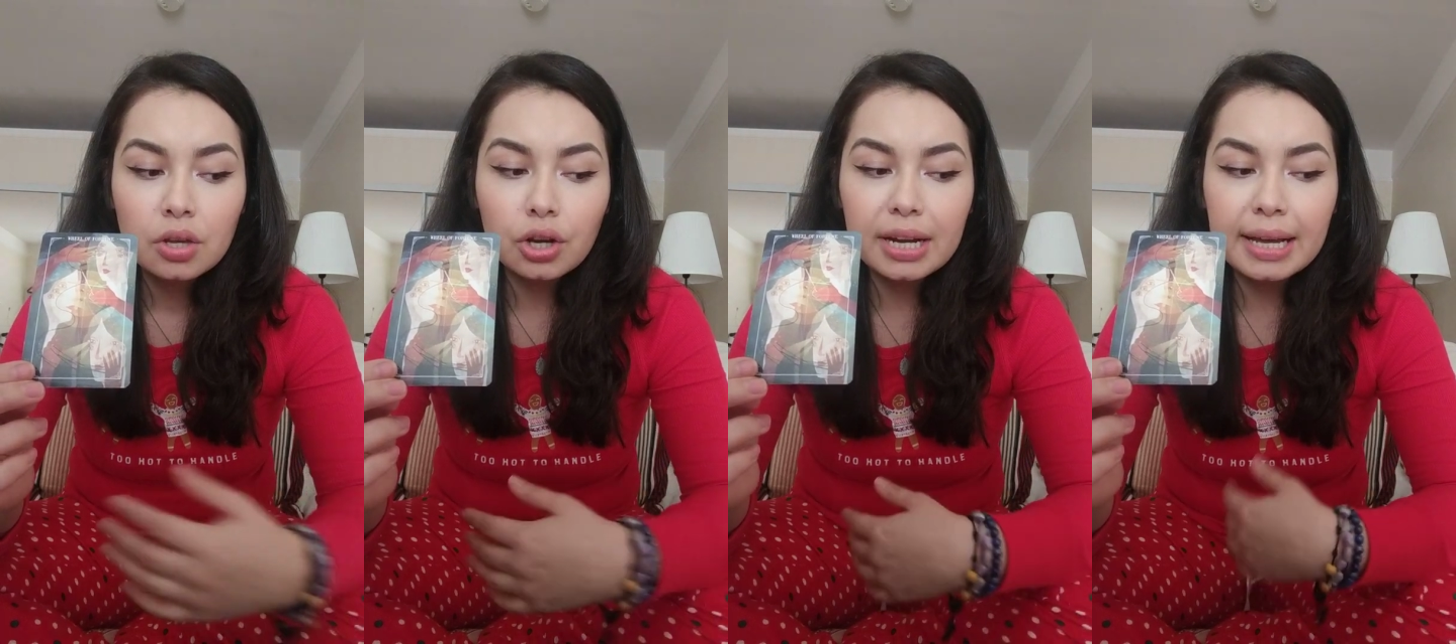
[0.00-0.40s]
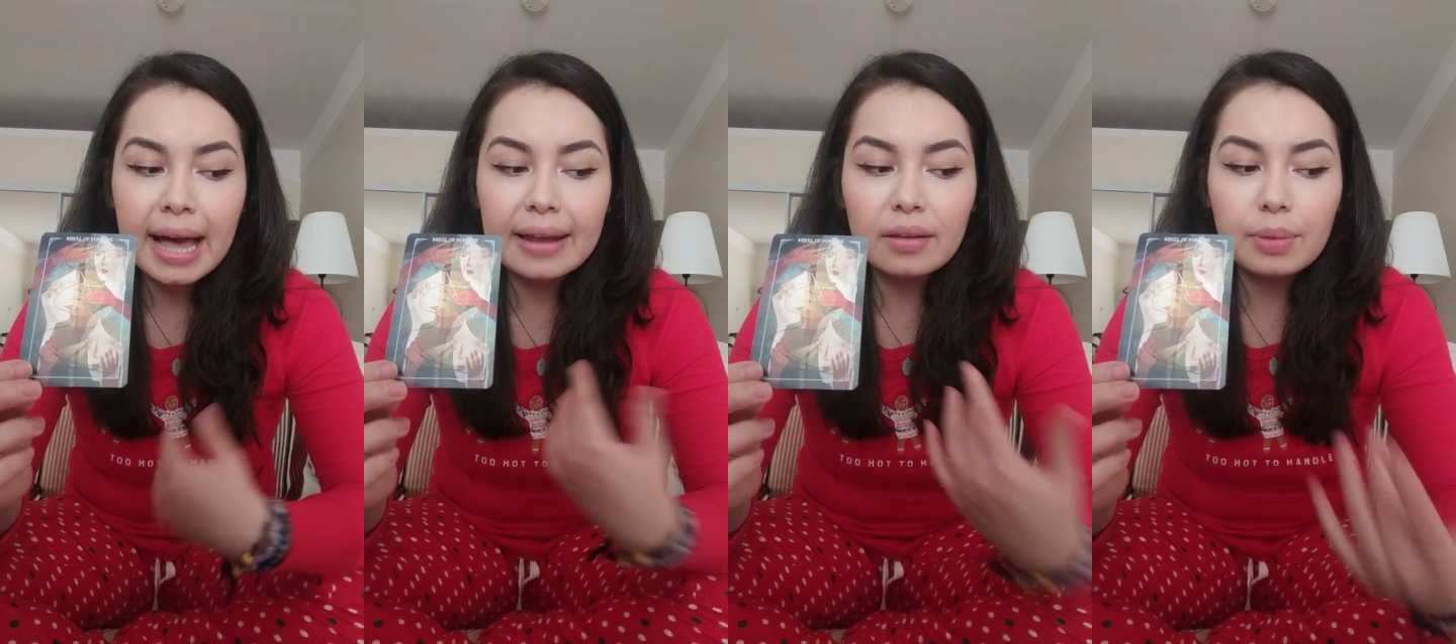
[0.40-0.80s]
You're gonna
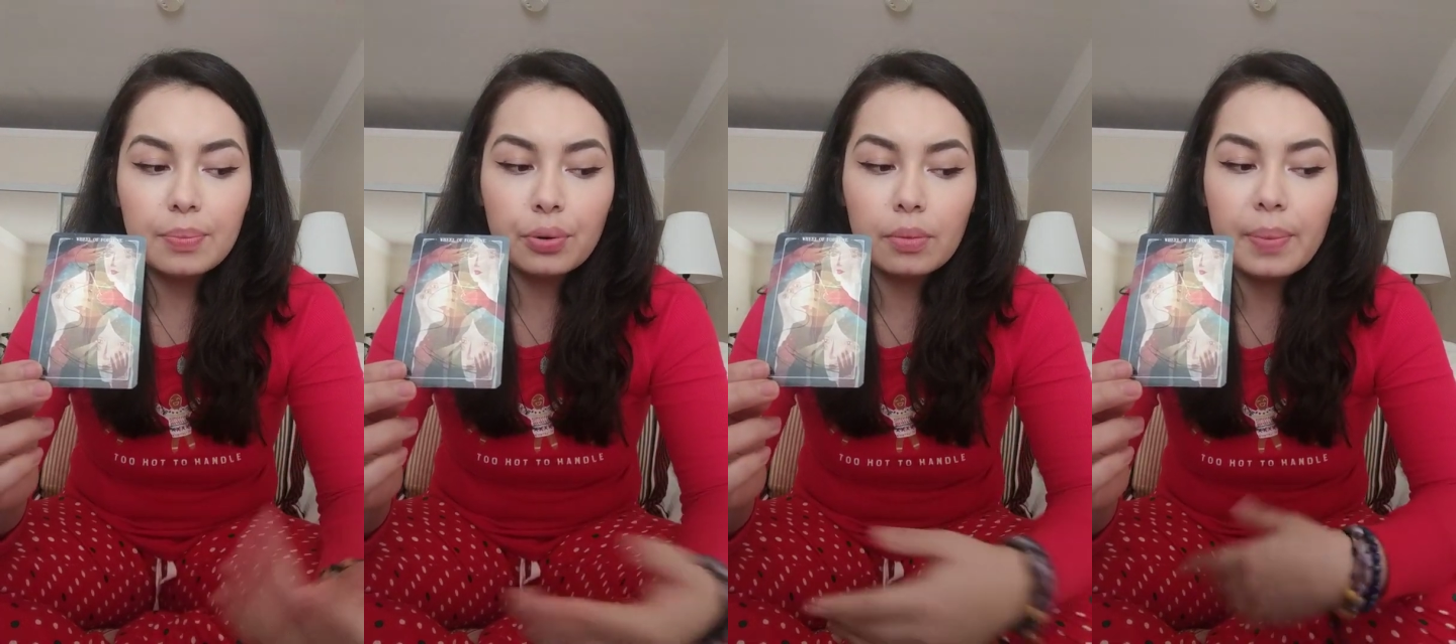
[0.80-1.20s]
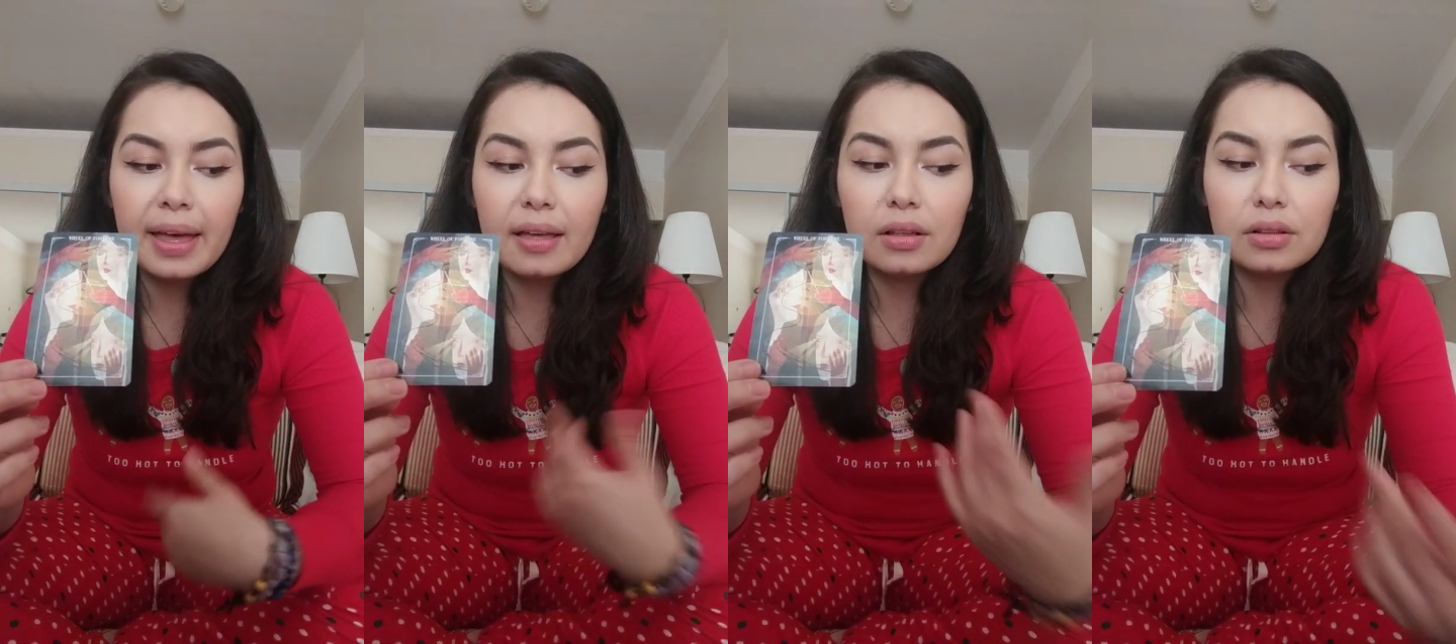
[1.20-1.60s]
kind of be
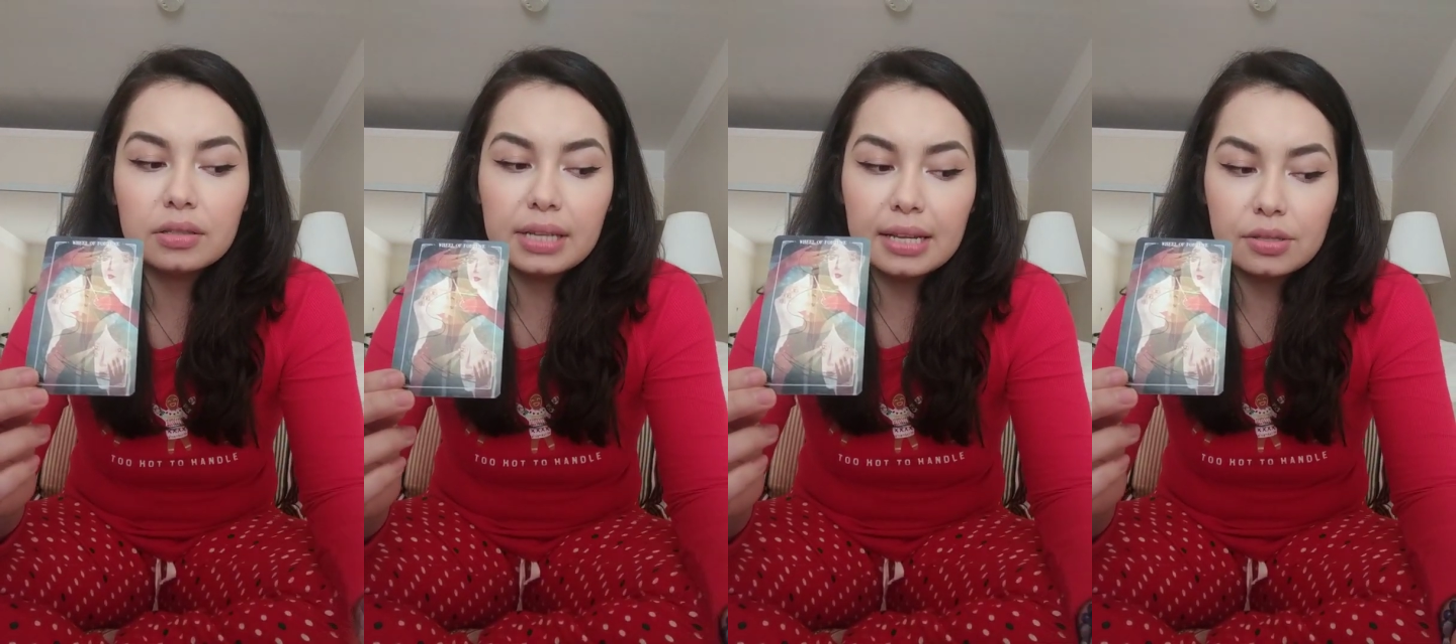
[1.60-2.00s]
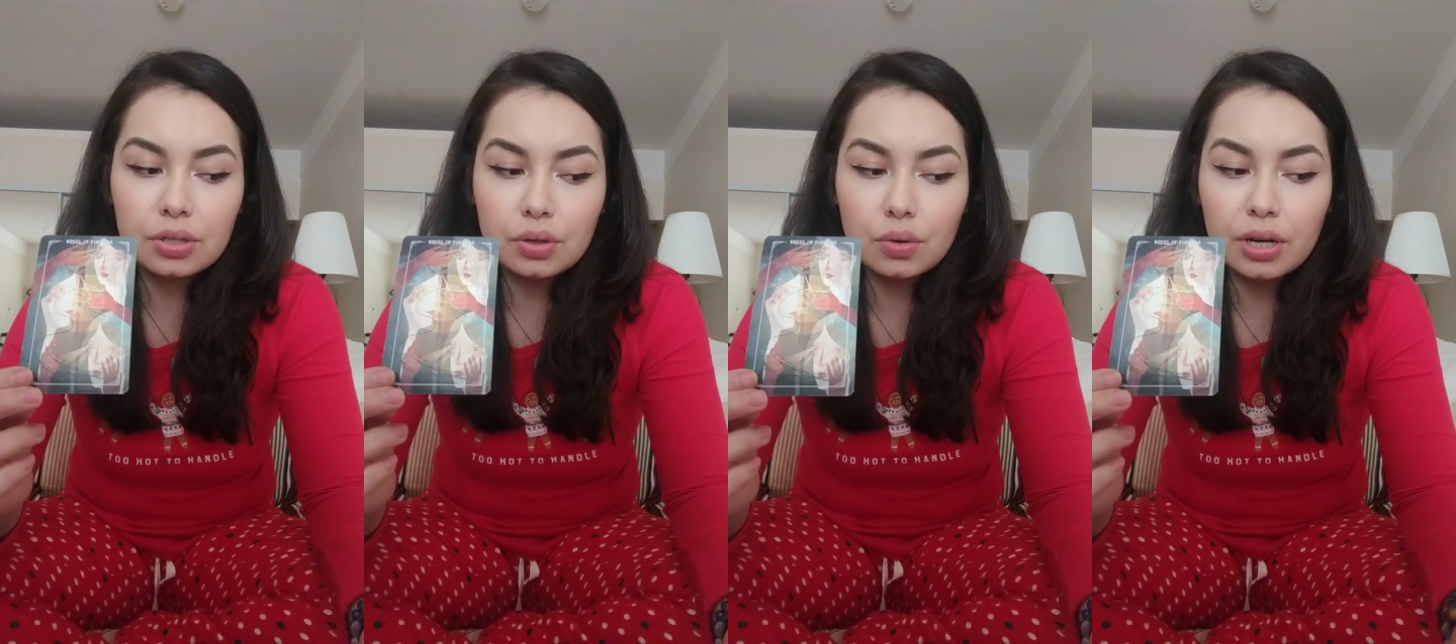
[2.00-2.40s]
propelled
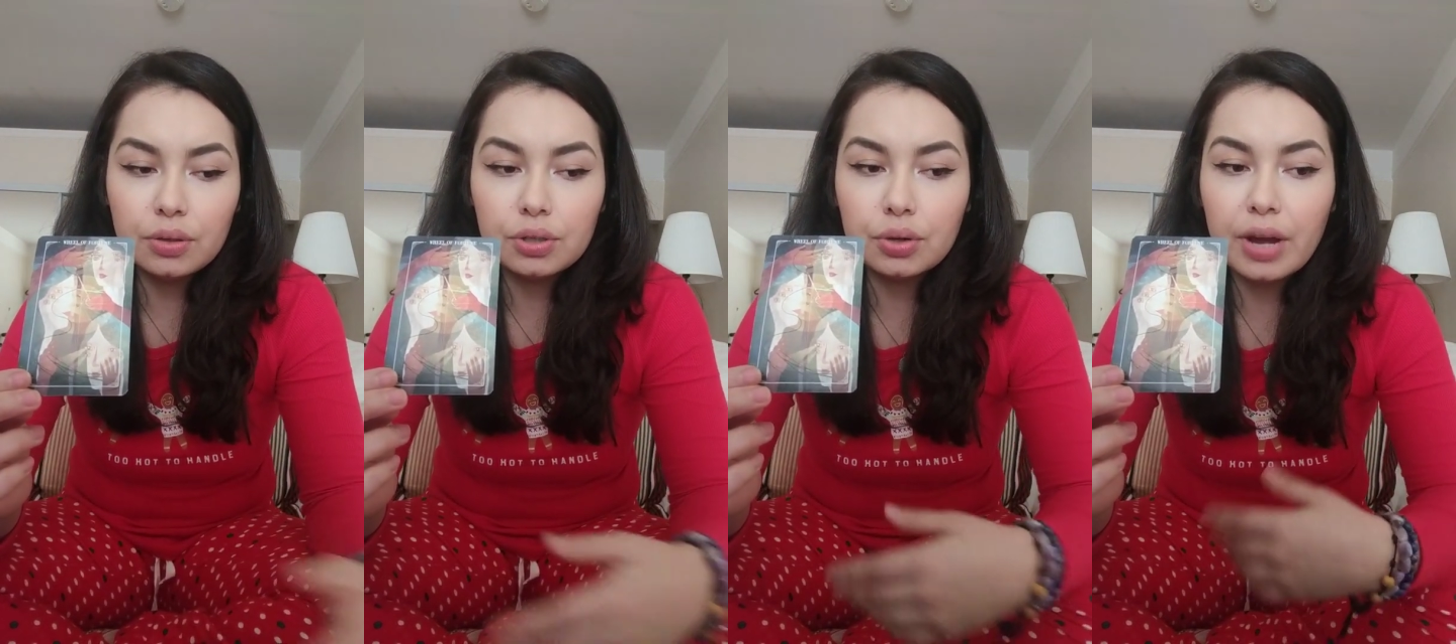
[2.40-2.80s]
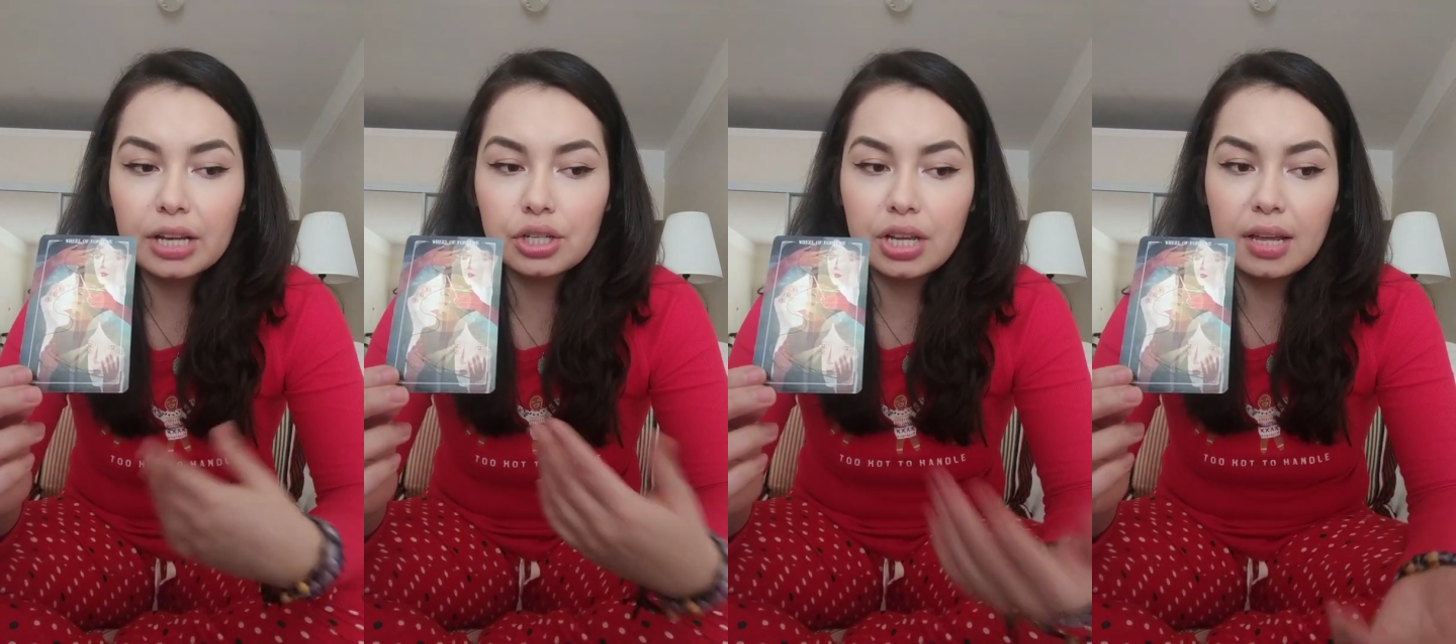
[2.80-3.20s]
into a new
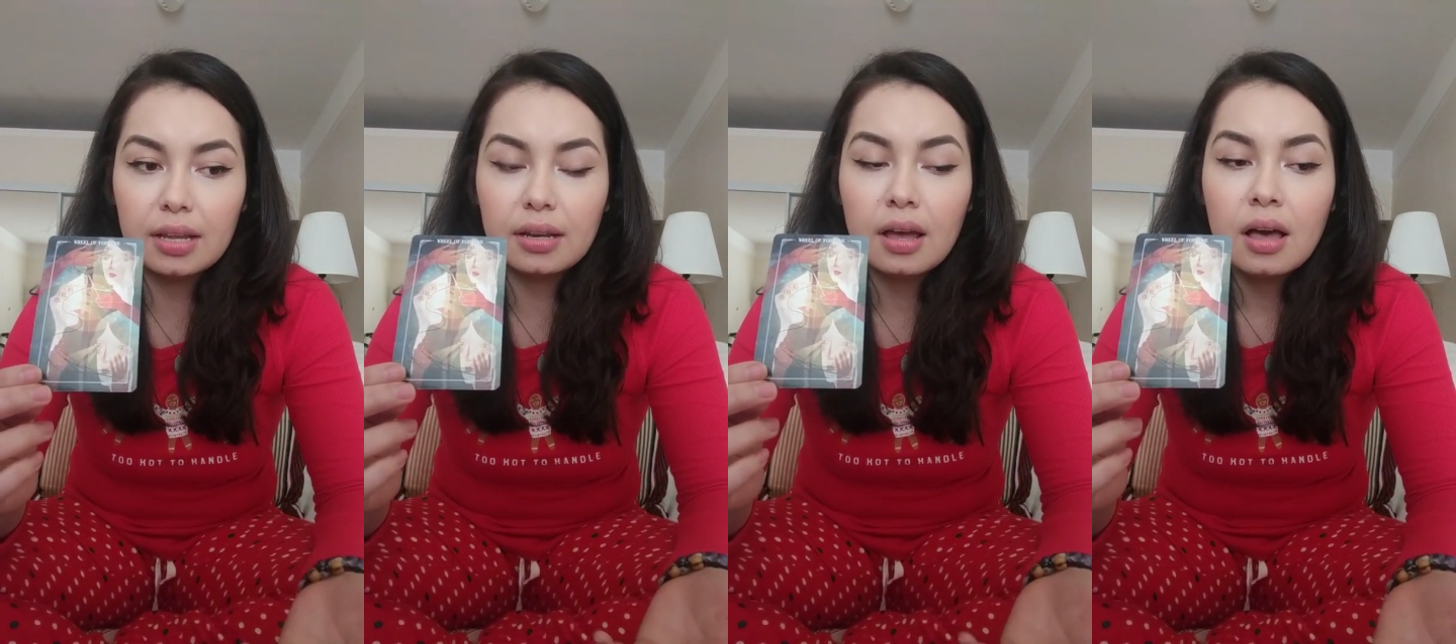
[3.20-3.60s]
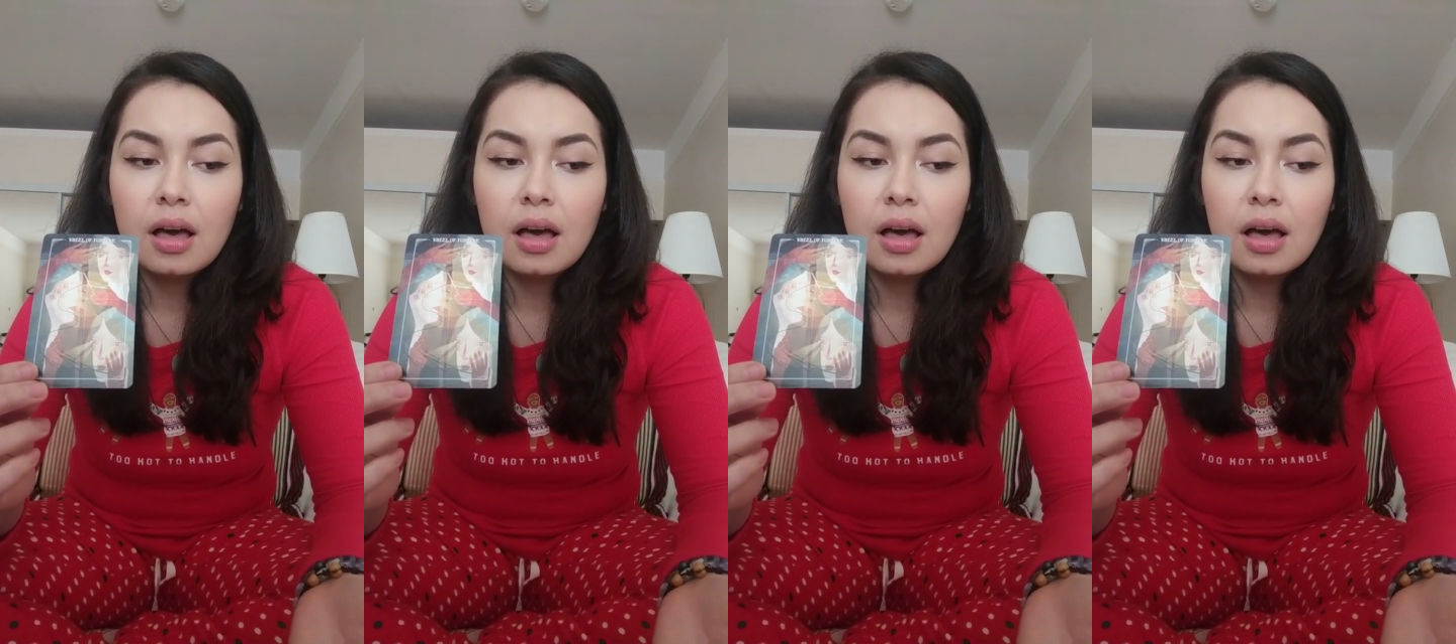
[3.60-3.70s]
direction